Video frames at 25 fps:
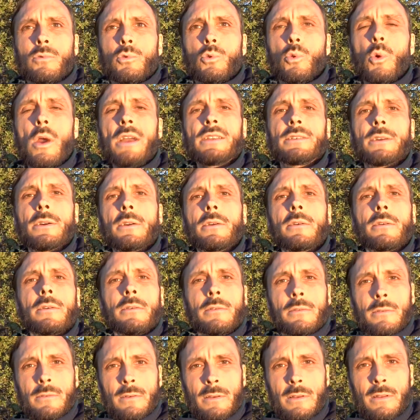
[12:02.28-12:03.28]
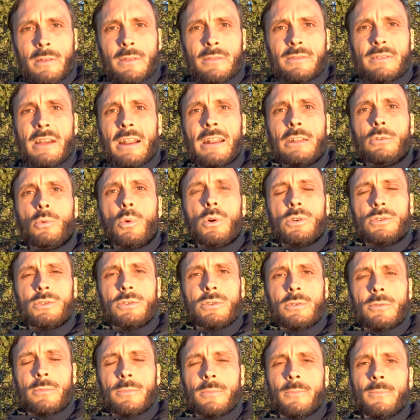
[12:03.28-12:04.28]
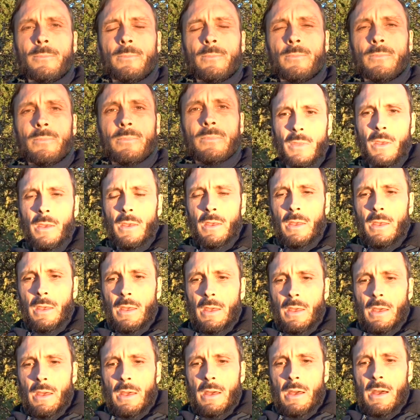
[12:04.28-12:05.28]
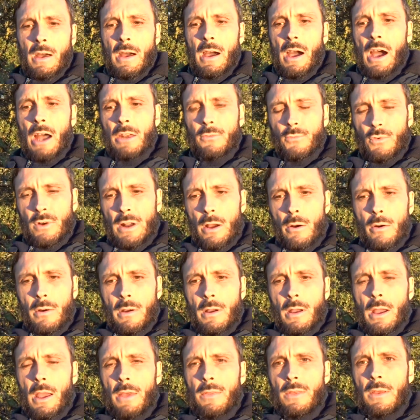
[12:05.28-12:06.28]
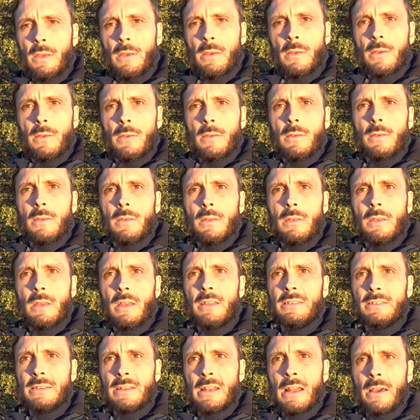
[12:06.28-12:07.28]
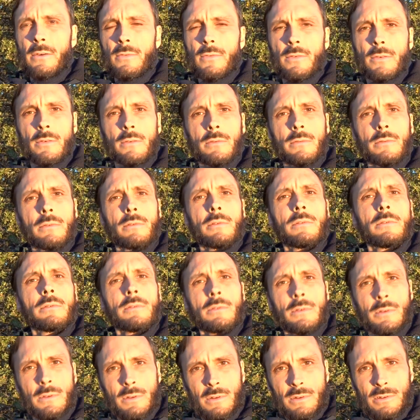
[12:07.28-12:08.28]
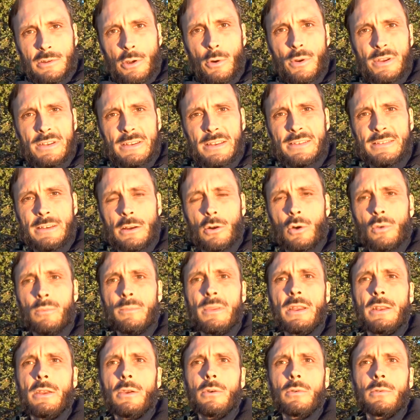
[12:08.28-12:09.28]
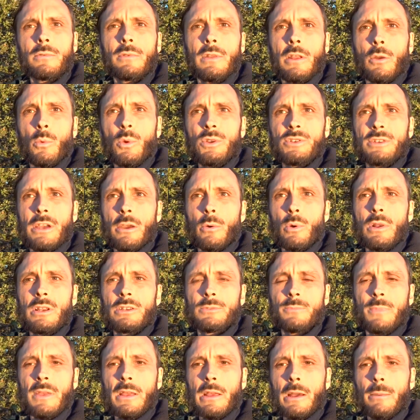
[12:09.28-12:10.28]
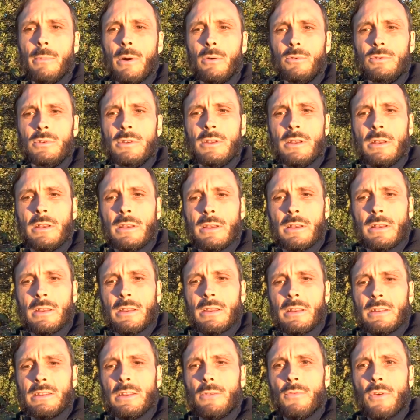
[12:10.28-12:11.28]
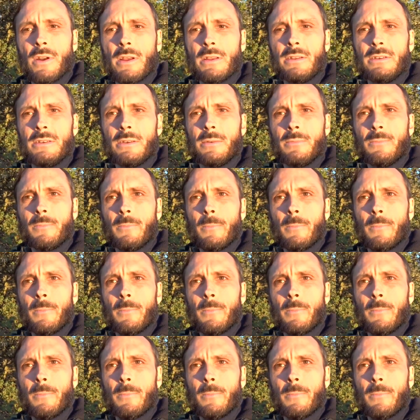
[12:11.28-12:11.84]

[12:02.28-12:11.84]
greater than it was. And for now, I think it's enough. There is a second video in which I will speak about different